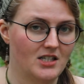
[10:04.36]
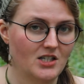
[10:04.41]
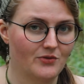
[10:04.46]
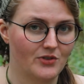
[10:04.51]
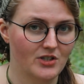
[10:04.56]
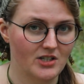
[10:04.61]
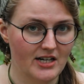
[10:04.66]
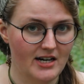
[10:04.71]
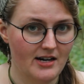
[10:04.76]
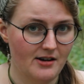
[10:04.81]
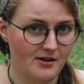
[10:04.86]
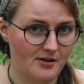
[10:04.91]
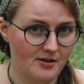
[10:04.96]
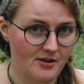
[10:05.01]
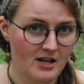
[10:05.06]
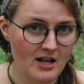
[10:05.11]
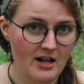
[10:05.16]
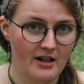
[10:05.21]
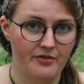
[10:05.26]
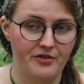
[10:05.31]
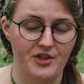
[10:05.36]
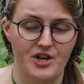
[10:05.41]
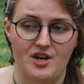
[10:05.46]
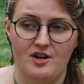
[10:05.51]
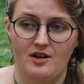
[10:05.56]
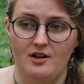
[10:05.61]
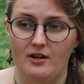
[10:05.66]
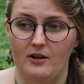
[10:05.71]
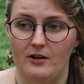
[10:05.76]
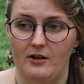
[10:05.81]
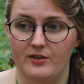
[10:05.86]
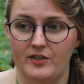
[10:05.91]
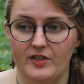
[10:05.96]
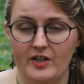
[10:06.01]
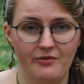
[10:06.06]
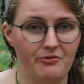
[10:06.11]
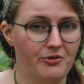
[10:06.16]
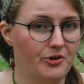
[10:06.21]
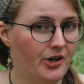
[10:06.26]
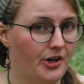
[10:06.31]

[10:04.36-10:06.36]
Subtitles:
of Style that several